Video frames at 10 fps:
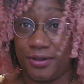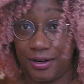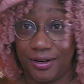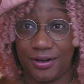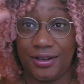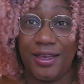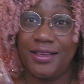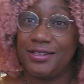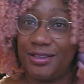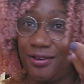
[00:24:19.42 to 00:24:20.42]
with her.
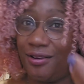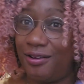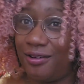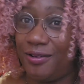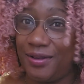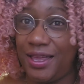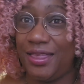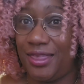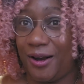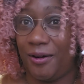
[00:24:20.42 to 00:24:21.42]
So they're all
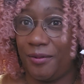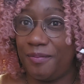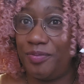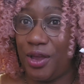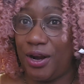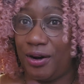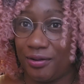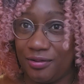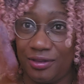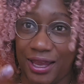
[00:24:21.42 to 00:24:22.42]
in their
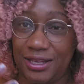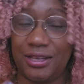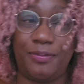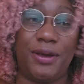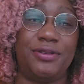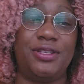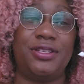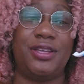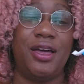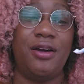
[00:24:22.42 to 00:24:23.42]
landed
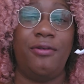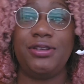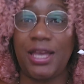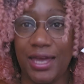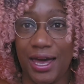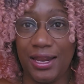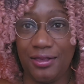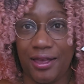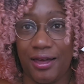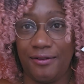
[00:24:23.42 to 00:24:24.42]
poses, which I kind
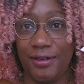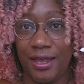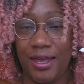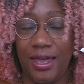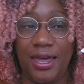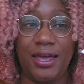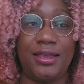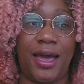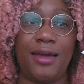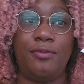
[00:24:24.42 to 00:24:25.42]
of love.
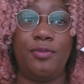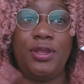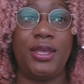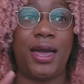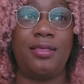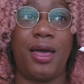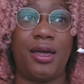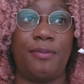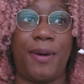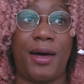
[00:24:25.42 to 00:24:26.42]
And one thing I
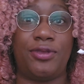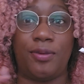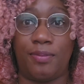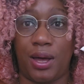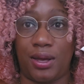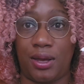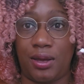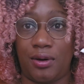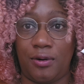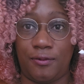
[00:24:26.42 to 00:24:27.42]
like about the
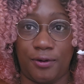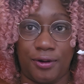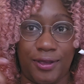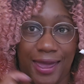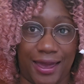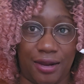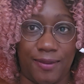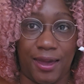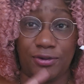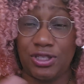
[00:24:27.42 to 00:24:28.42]
manga over the
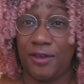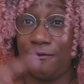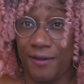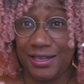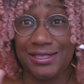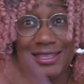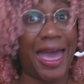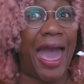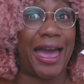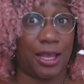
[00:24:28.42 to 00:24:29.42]
anime, which they fixed
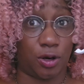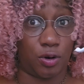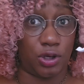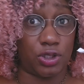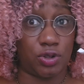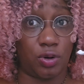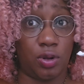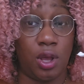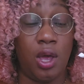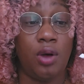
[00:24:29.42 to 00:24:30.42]
that in
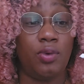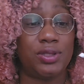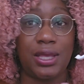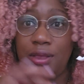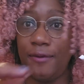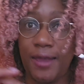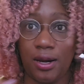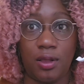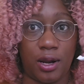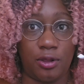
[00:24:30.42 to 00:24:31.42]
Crystal, was they left out
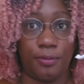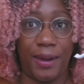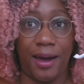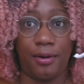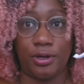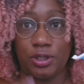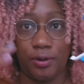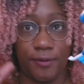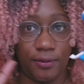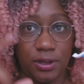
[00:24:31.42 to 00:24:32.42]
a lot of their power. So
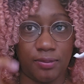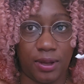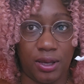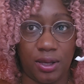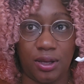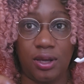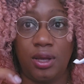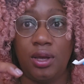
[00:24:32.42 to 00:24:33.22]
if you read the manga,